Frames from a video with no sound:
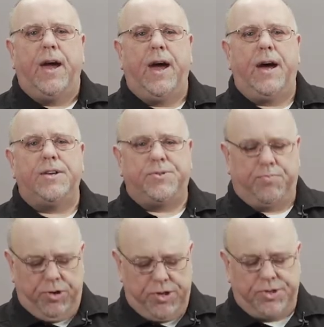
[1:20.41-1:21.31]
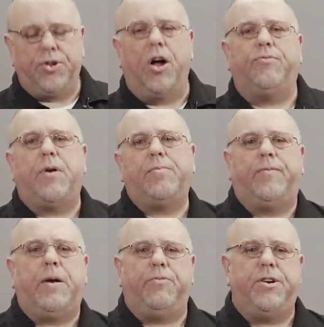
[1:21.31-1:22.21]
has pre-installed rubber
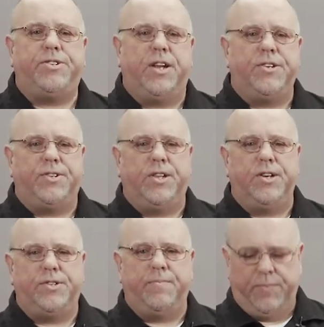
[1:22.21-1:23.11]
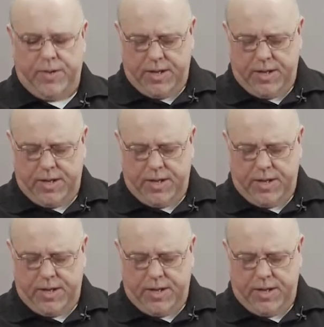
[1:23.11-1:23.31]
vibration isolation